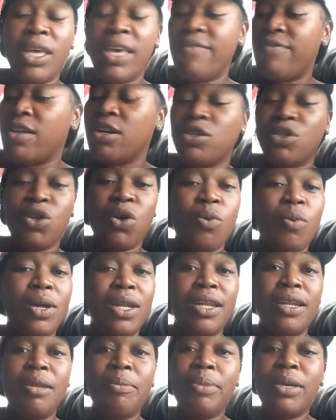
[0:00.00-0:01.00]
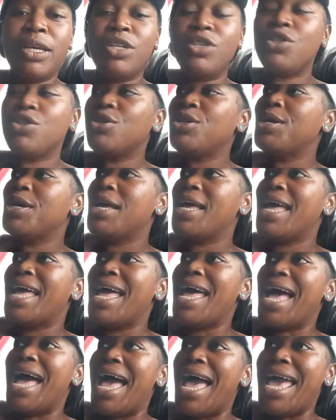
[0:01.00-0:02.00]
If there's no one in the picture
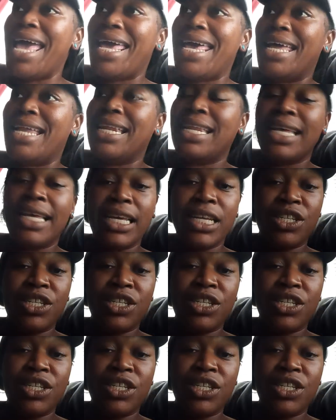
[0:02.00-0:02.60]
and